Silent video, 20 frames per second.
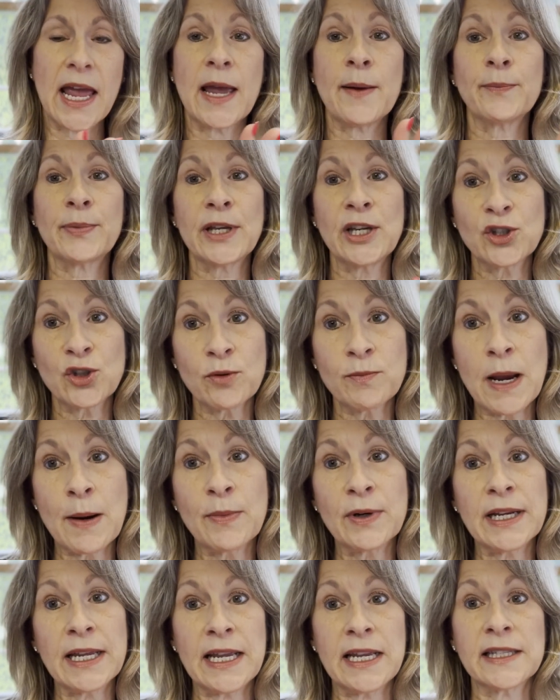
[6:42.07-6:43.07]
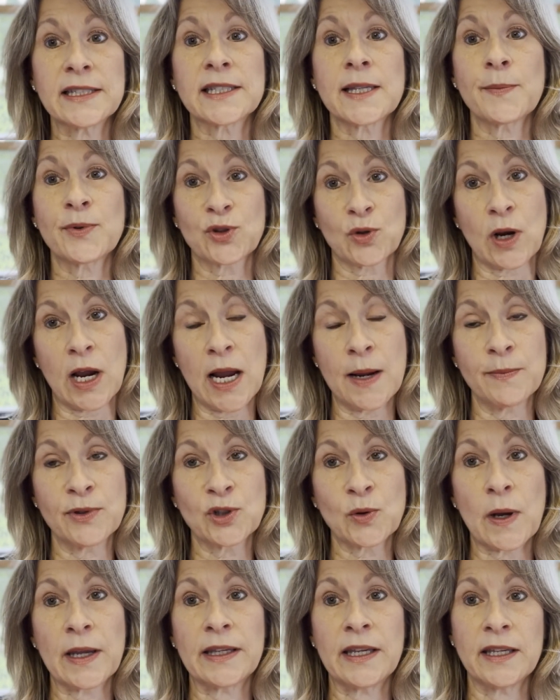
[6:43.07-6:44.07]
And please remember to hit subscribe
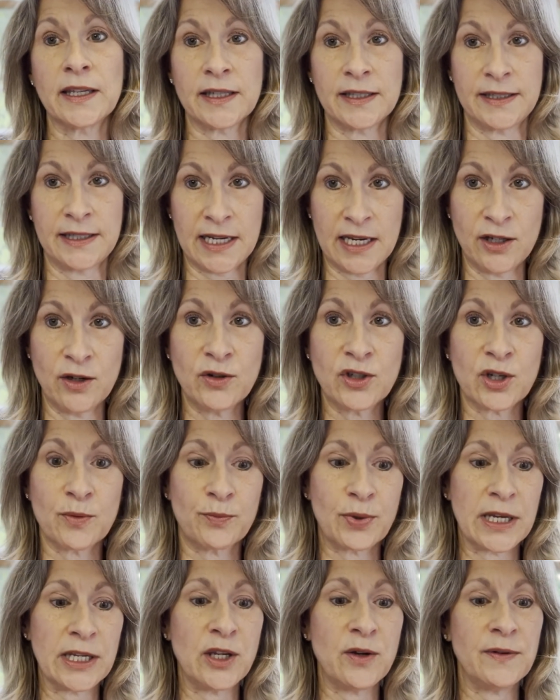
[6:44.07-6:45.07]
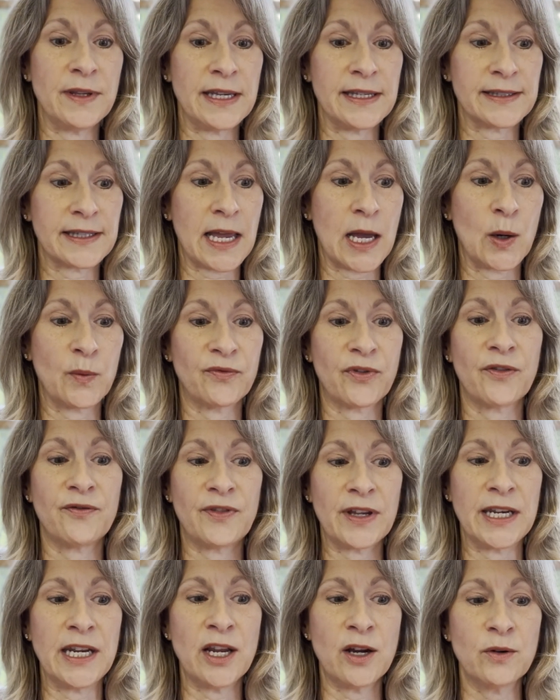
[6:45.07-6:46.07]
so I can continue to bring you these helpful
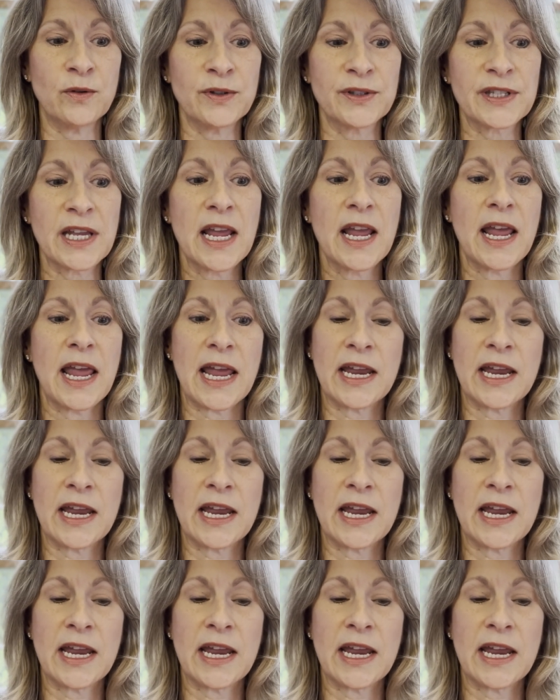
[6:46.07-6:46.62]
videos